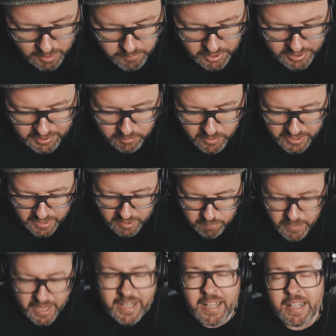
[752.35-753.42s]
Number 3,
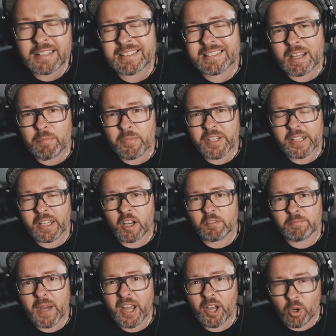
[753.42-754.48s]
making something
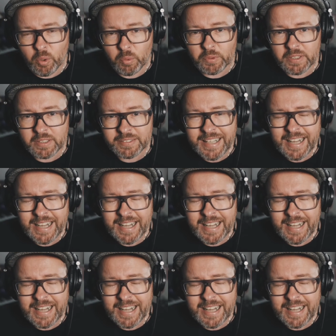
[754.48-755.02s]
of my own.